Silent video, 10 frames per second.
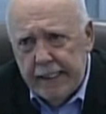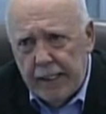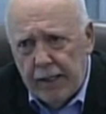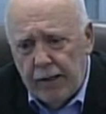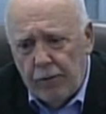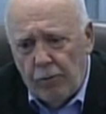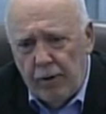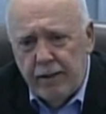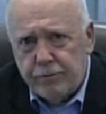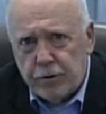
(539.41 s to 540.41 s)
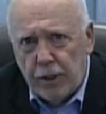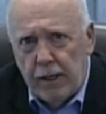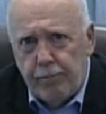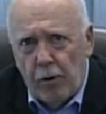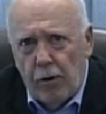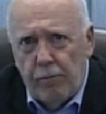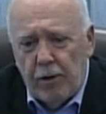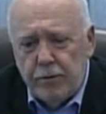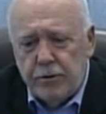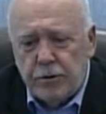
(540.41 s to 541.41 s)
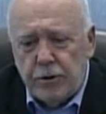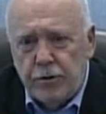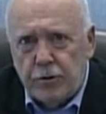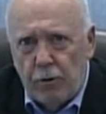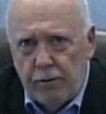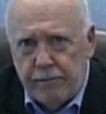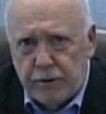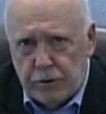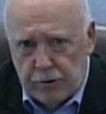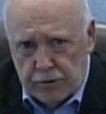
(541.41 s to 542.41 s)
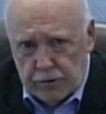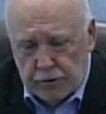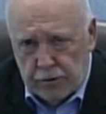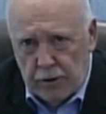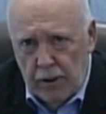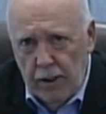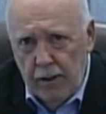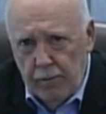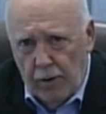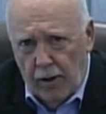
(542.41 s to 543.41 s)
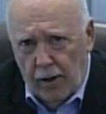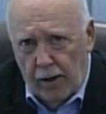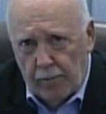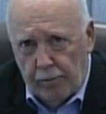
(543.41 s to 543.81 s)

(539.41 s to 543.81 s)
Uh, we have set up our emergency services uh,